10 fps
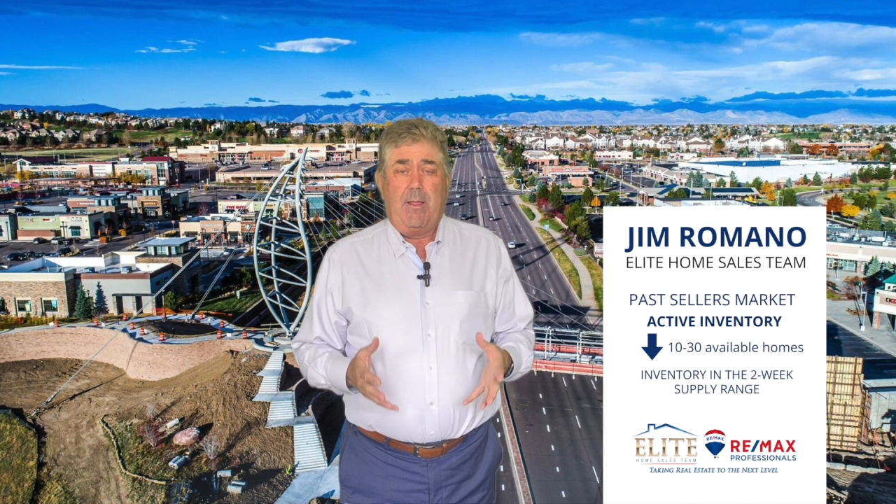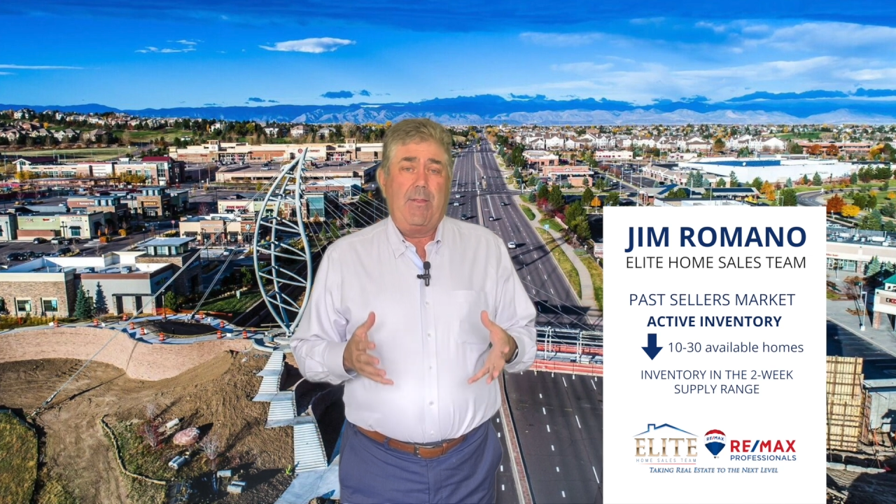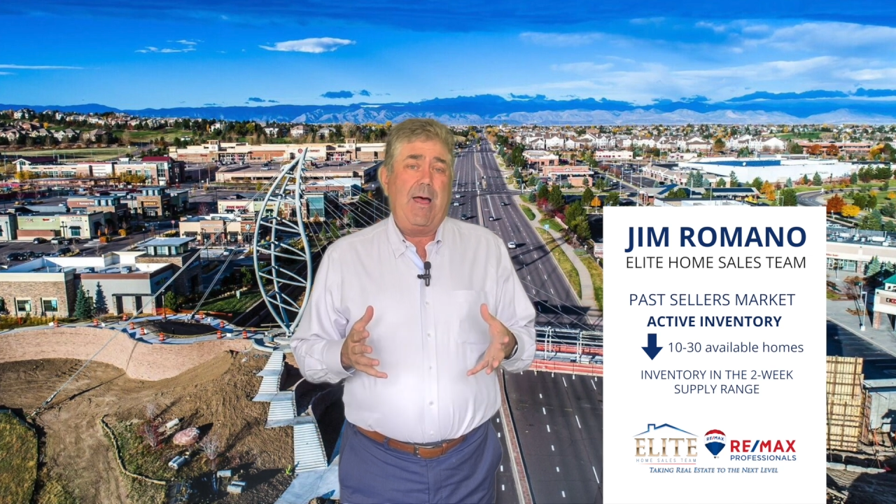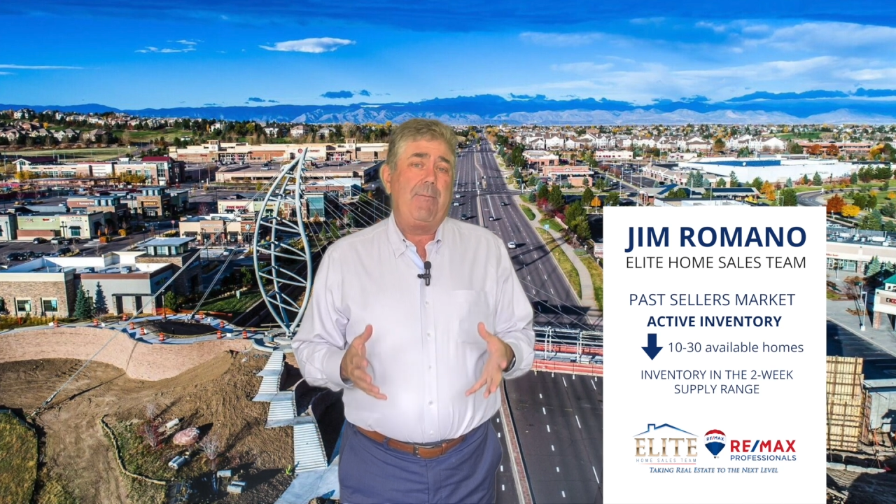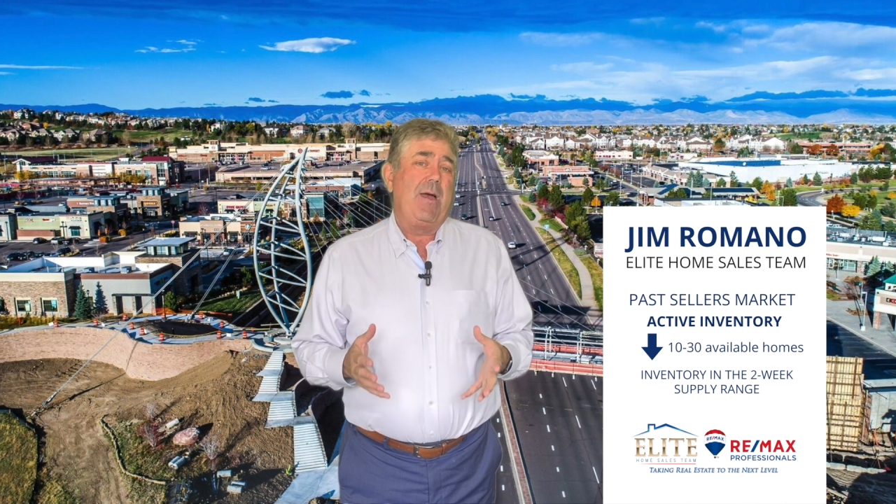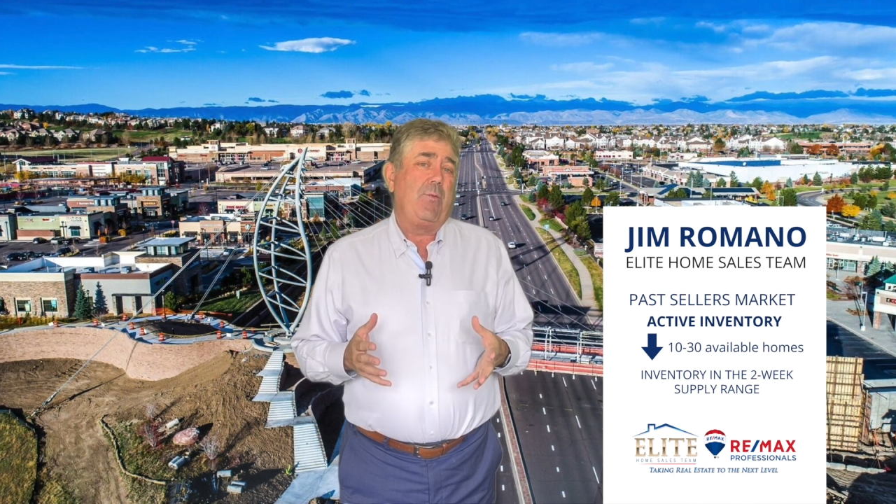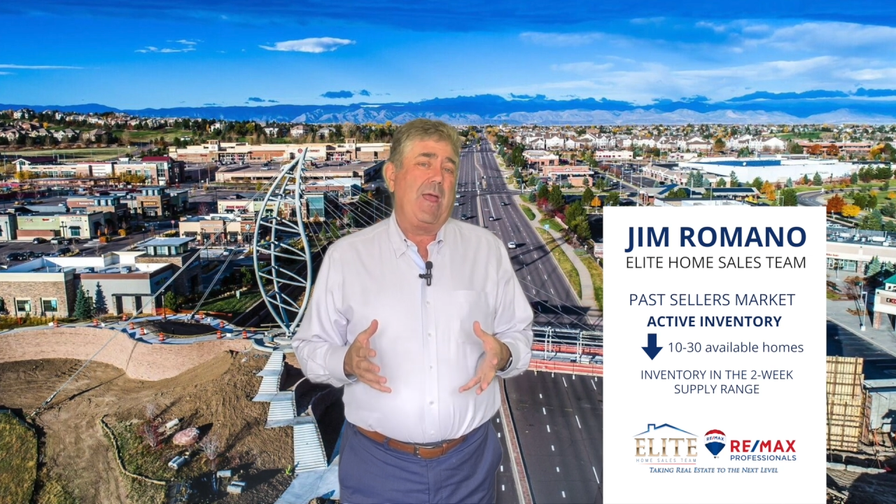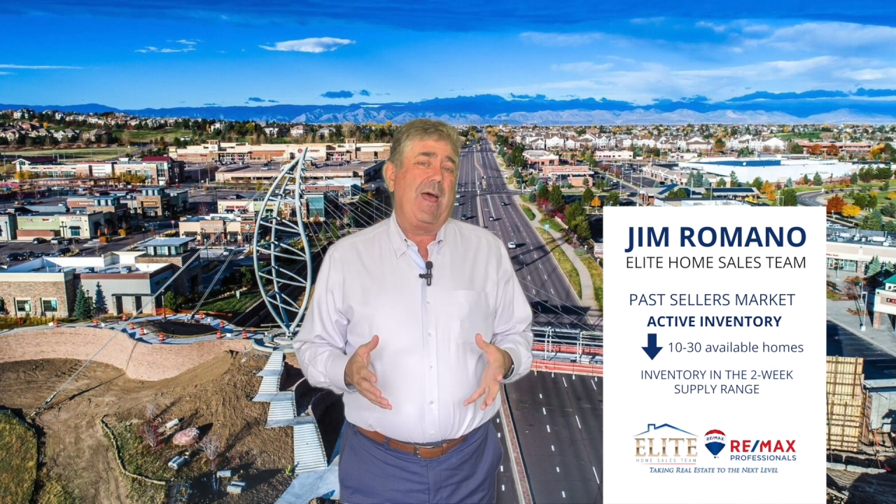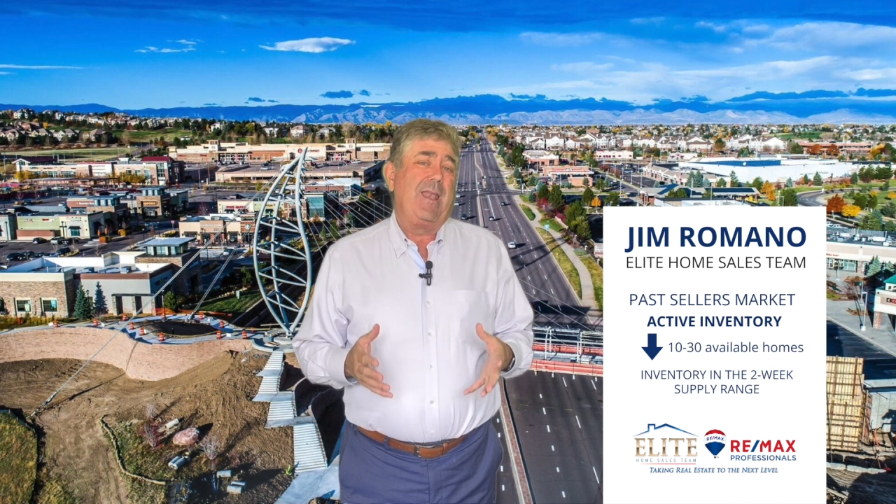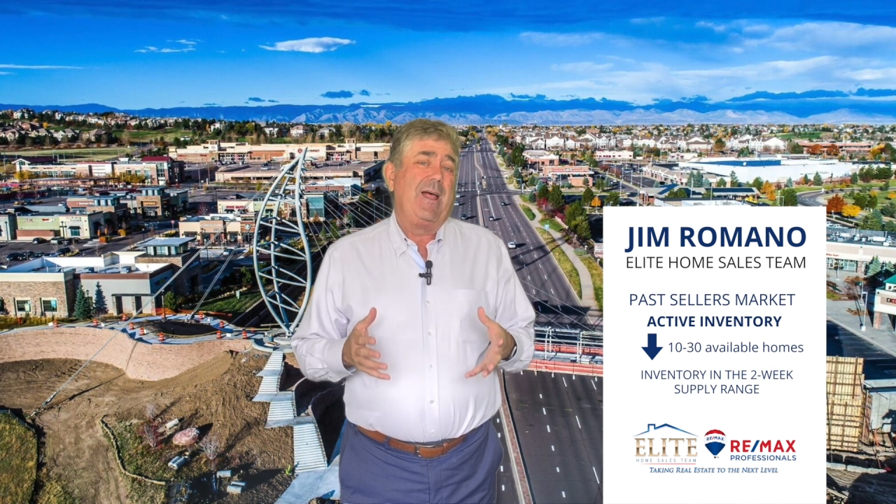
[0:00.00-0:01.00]
That meant we
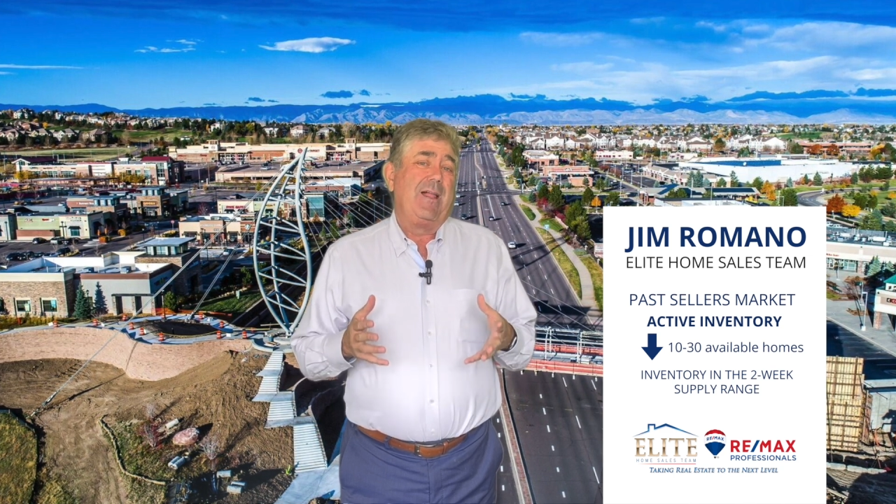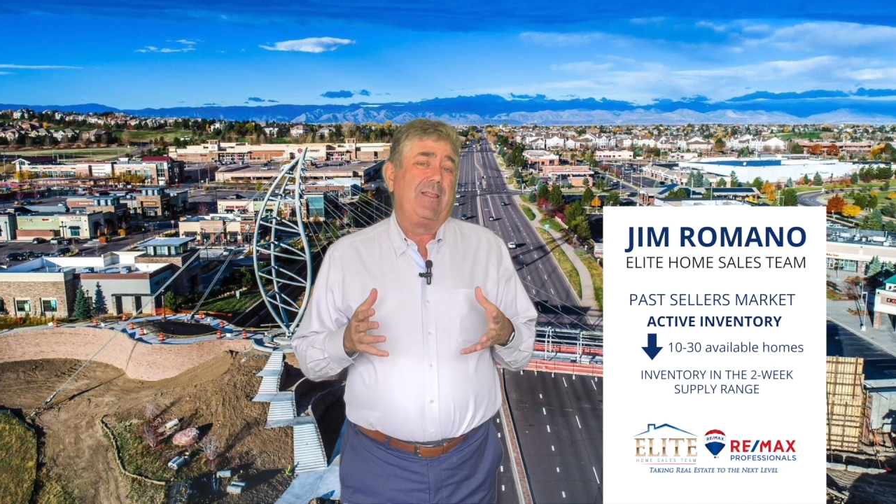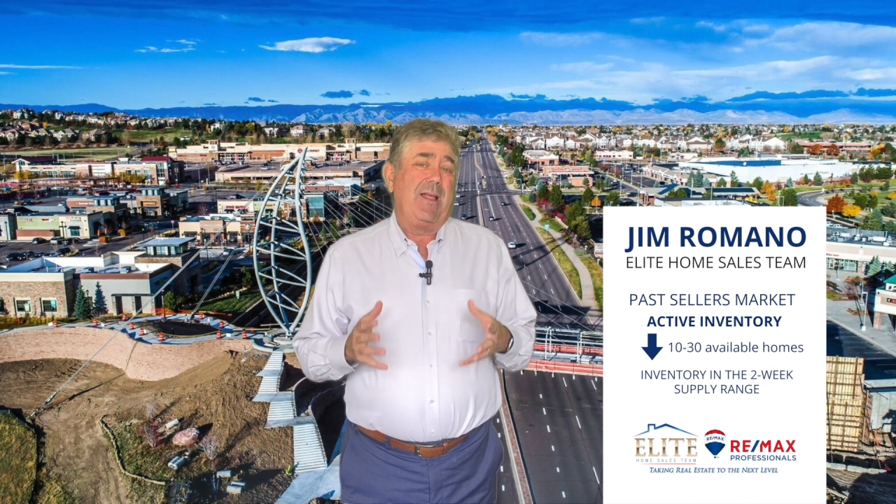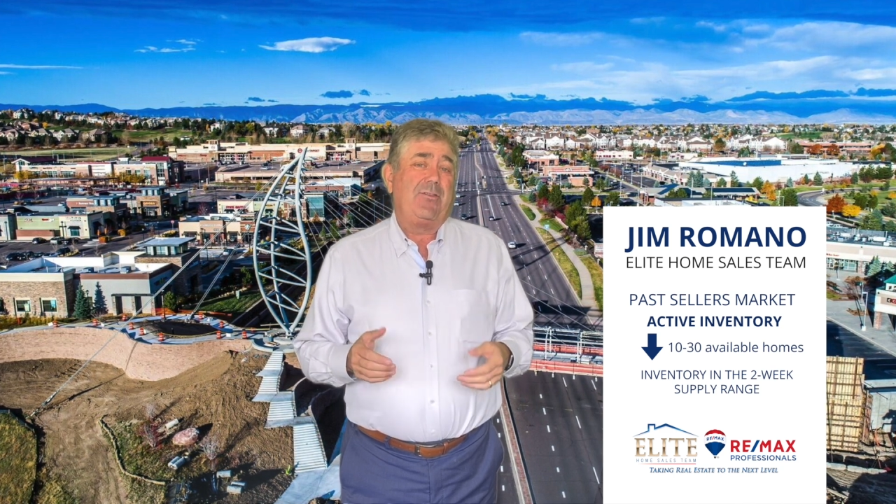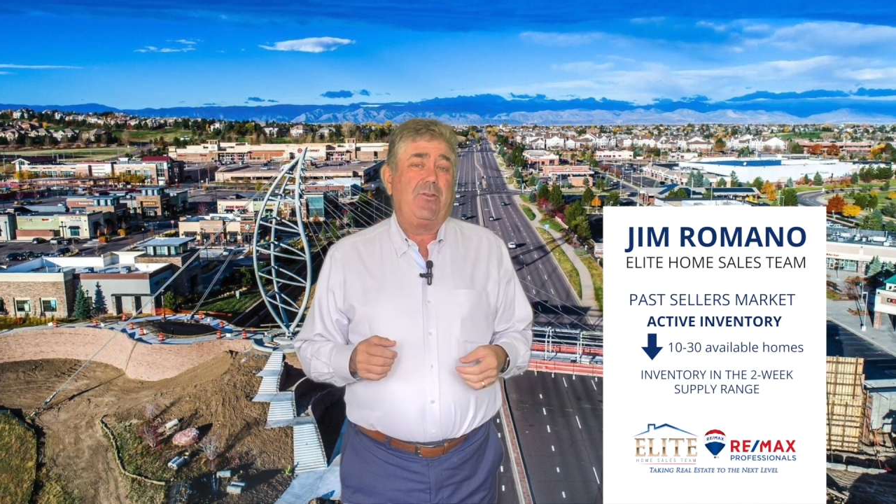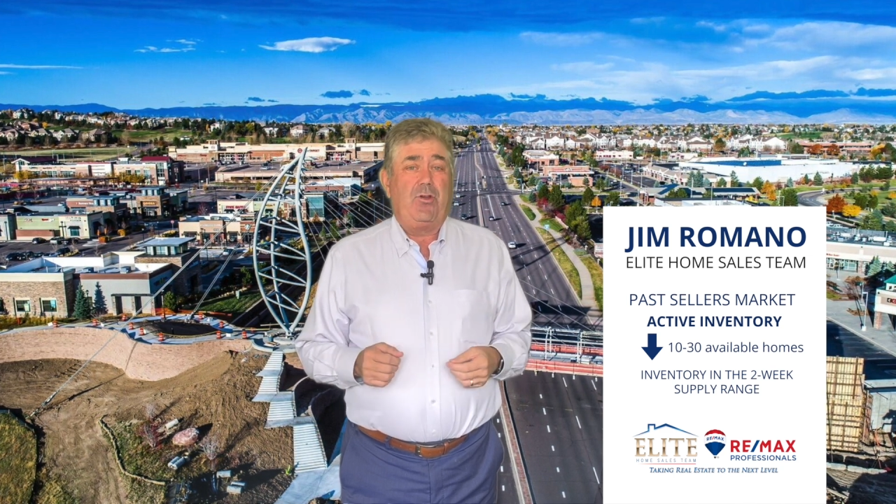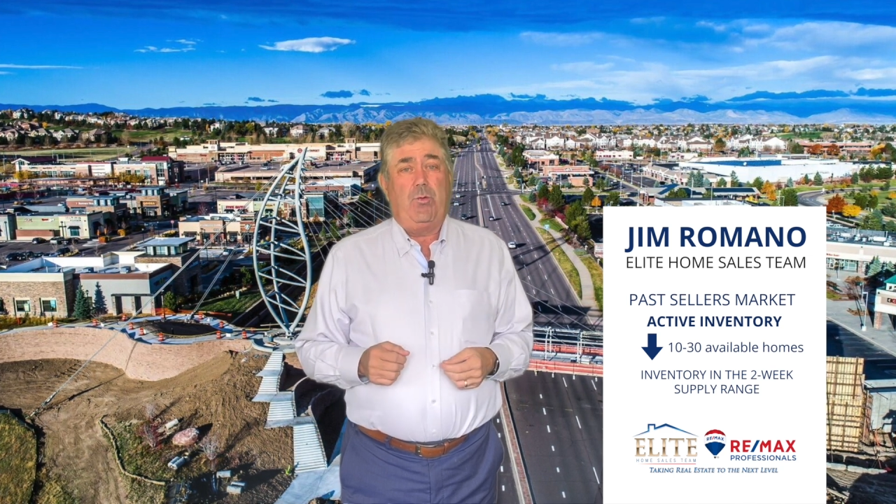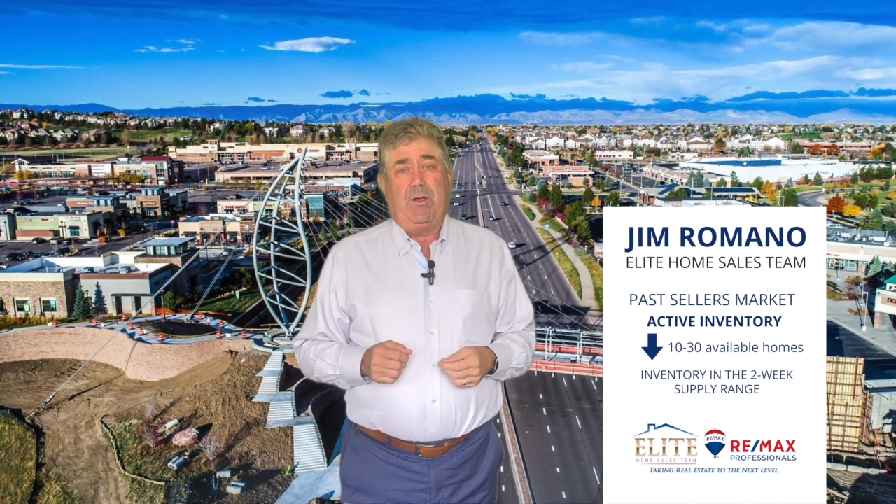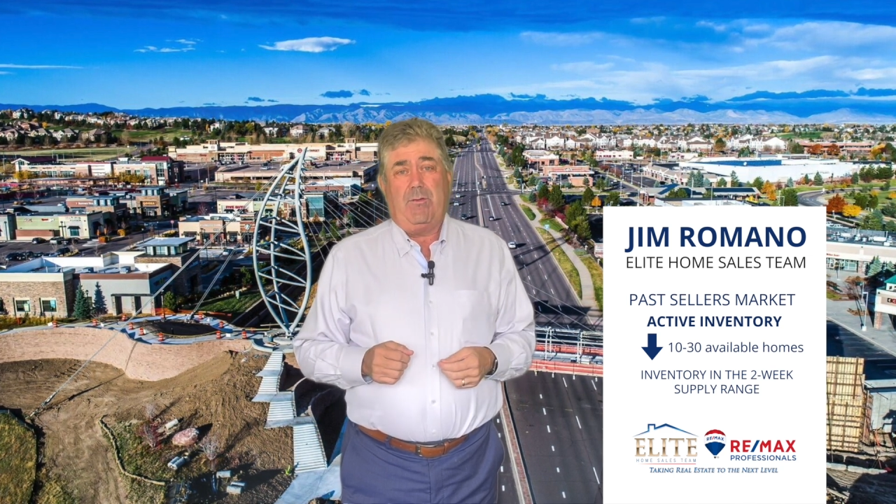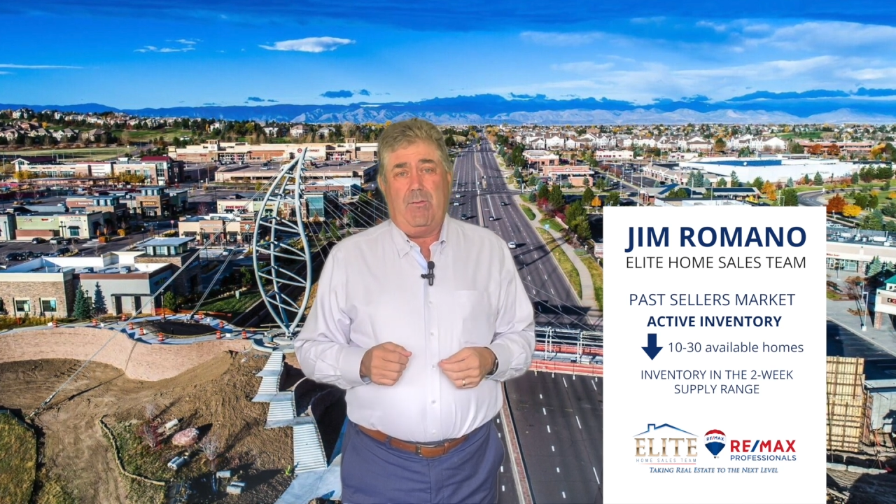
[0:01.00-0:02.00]
had less than 2
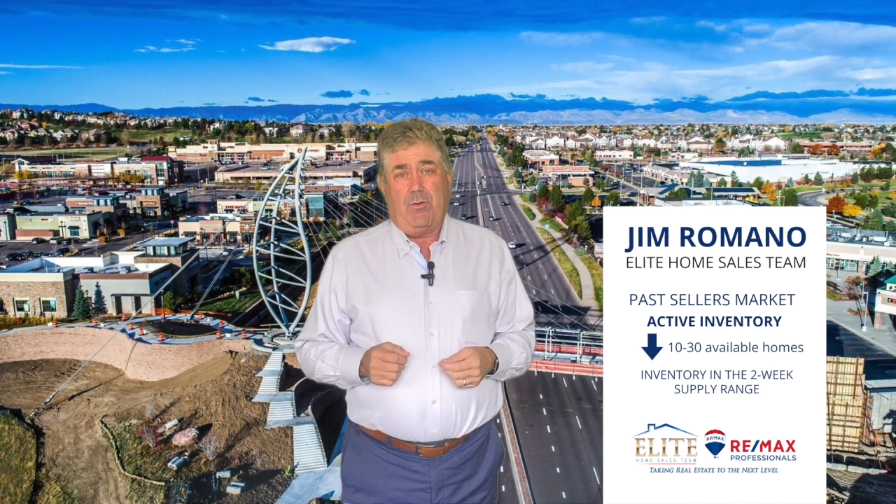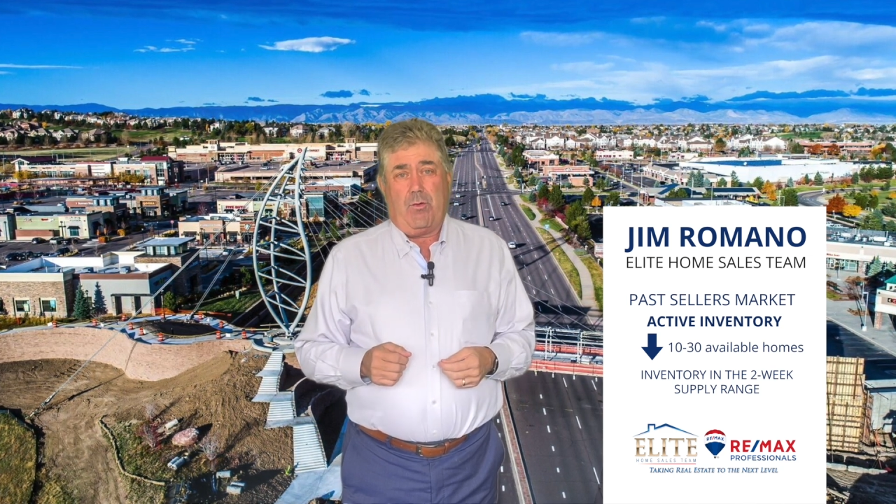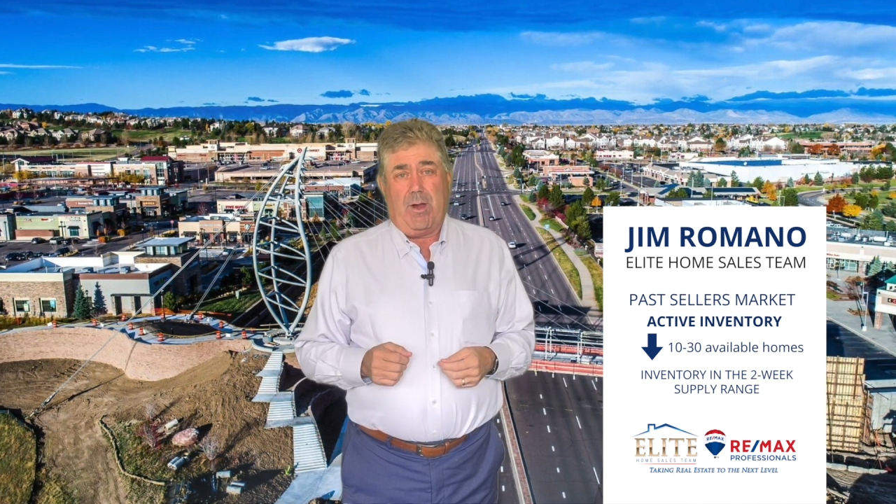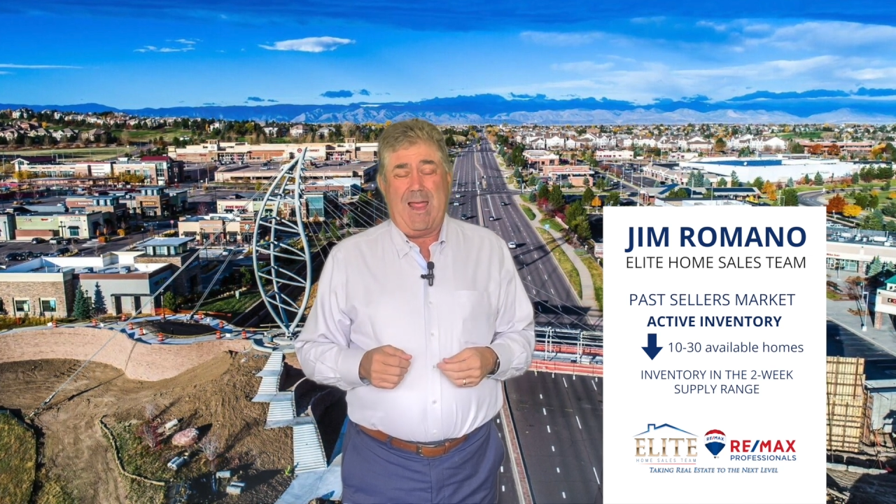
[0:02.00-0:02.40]
weeks of inventory